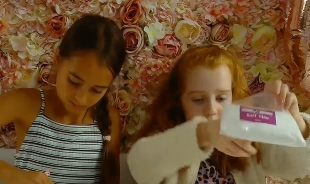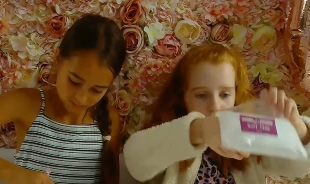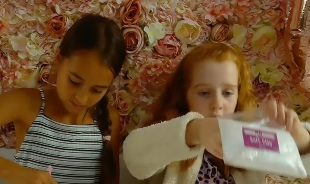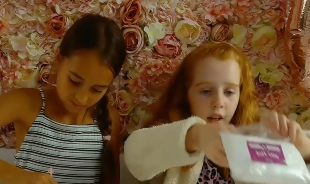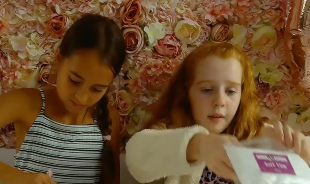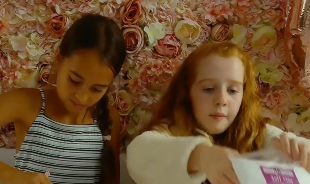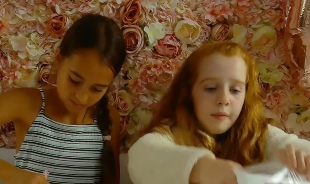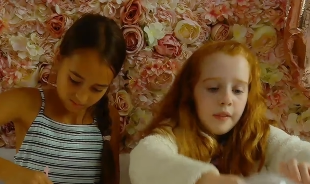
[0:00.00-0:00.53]
Speaker 1: my
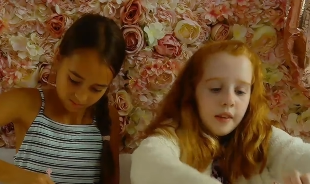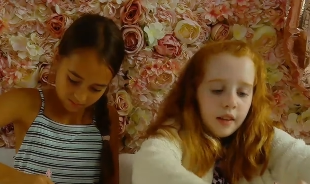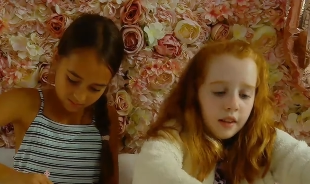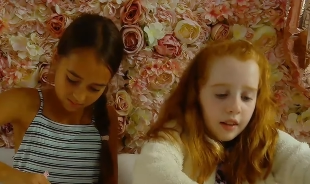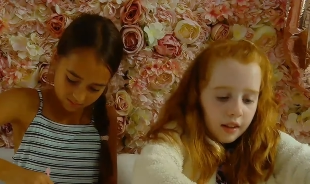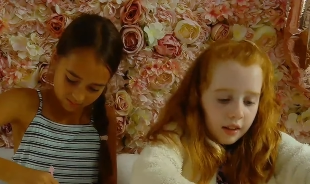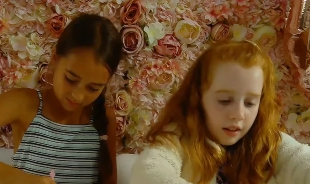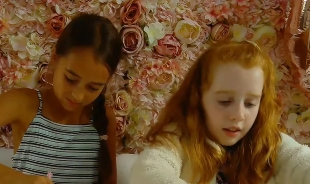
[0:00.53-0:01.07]
fun.
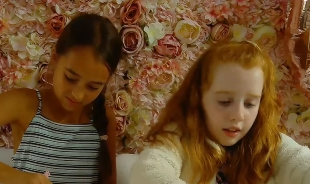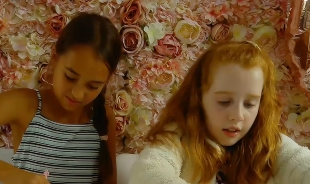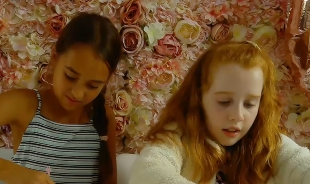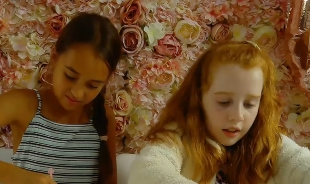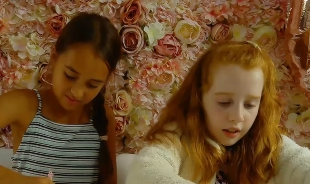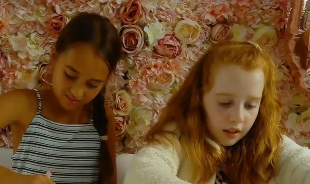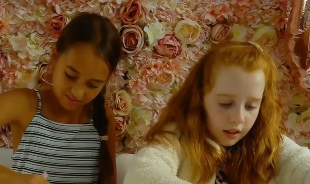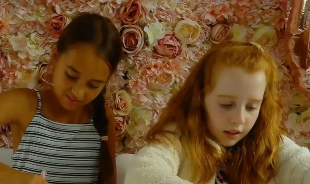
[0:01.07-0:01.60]

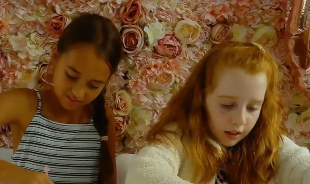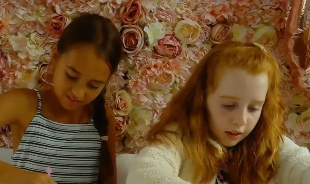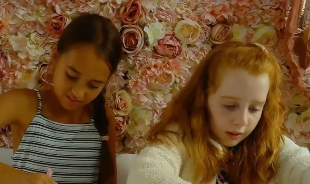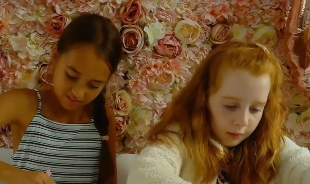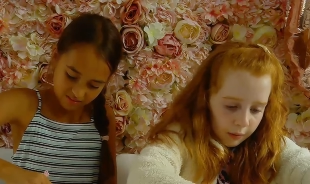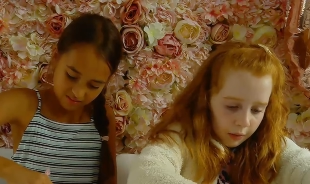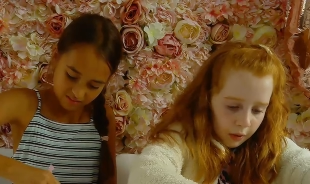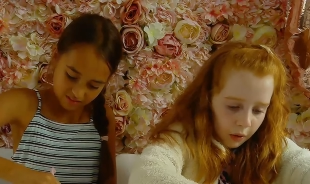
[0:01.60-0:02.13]

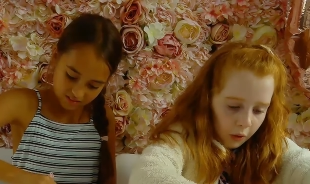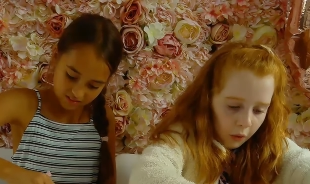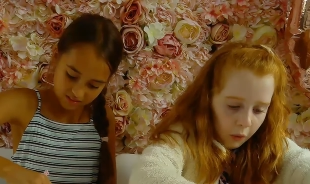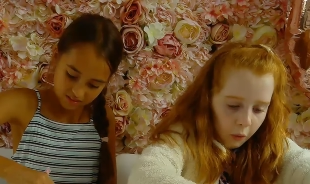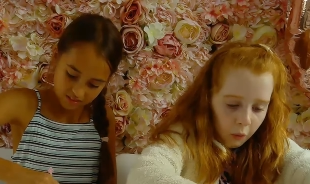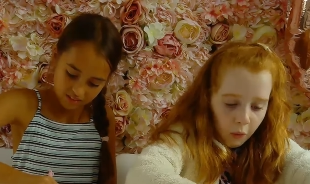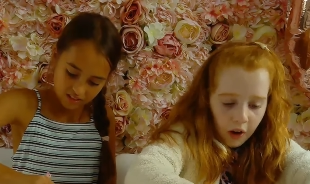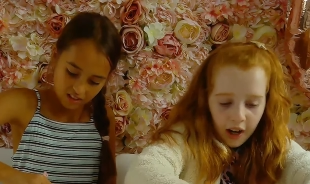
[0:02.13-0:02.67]
Um,
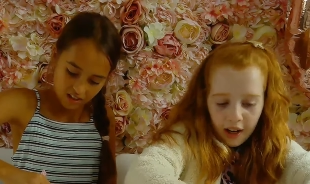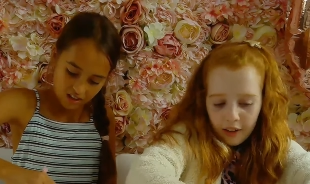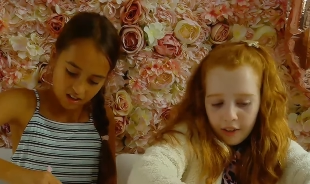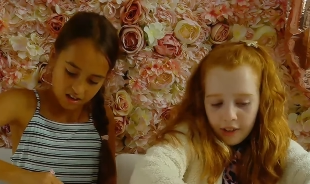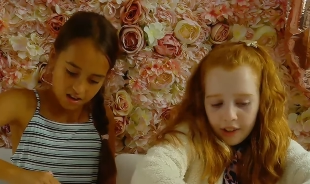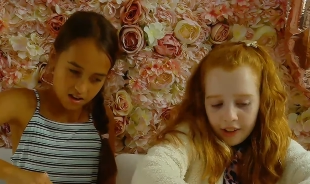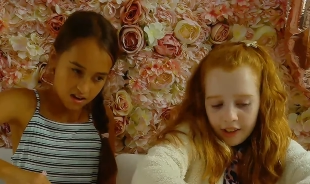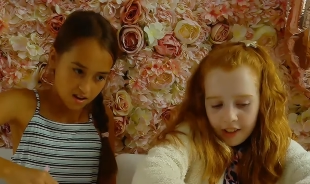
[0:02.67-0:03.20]

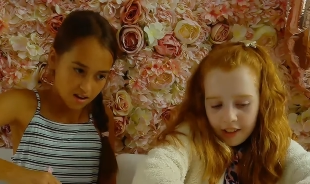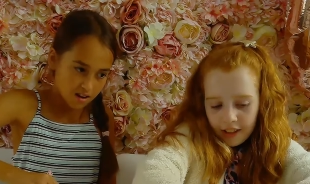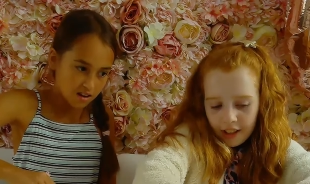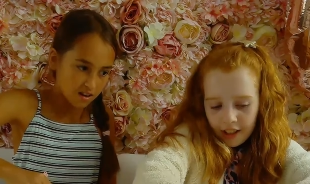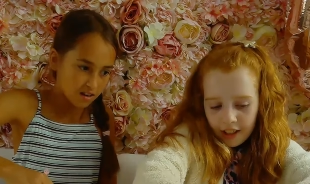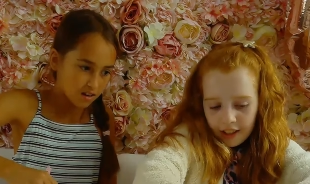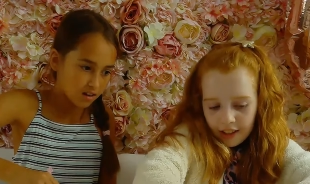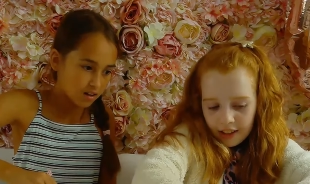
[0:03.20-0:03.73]
wow, look at
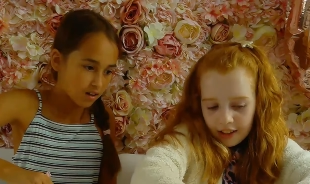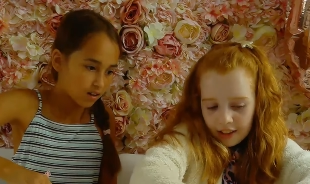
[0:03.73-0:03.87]
that.